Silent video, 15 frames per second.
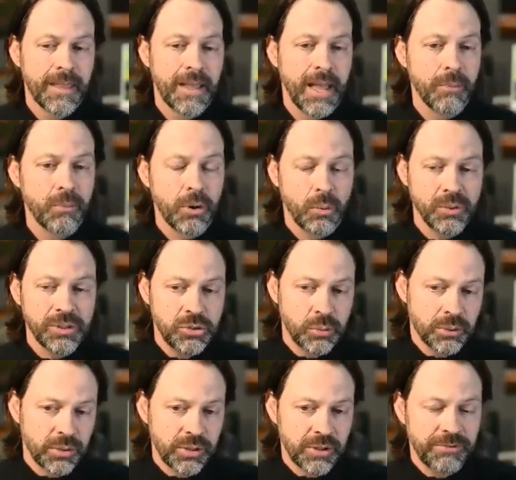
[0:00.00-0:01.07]
I would always do
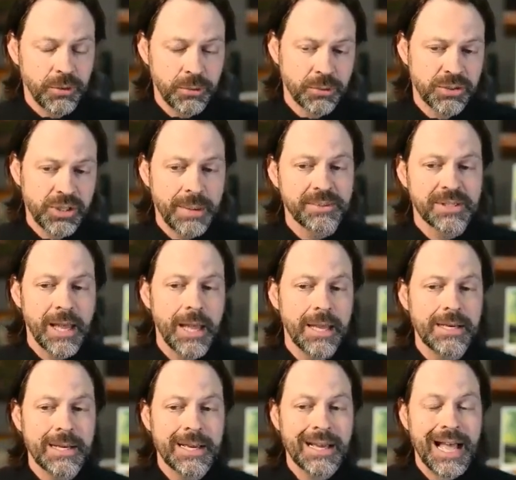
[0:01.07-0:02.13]
it on the Photoshop
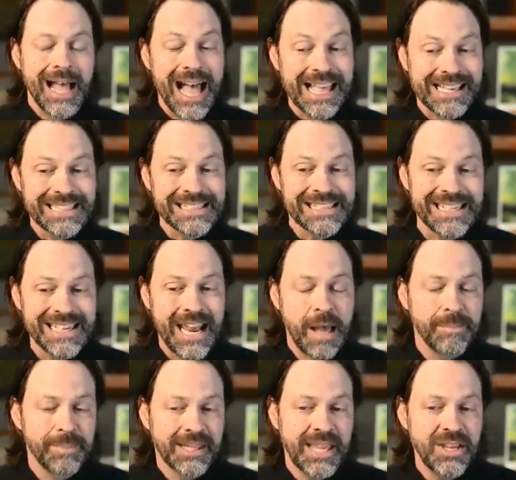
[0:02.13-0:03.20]
side. I can see an
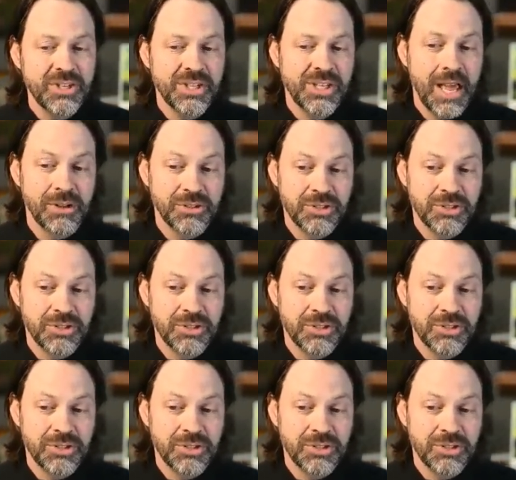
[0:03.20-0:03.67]
application now